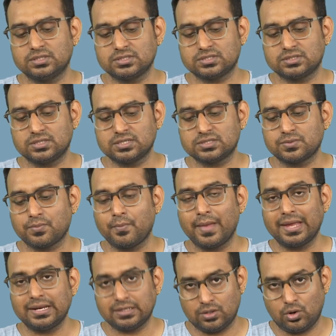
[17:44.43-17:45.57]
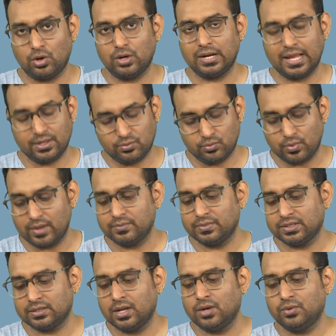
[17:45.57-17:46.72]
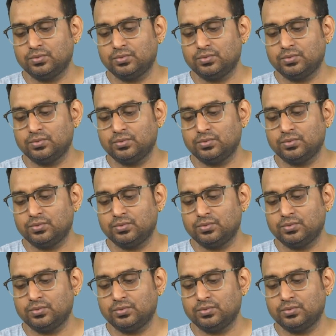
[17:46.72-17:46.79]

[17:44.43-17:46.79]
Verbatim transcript: this this men or like women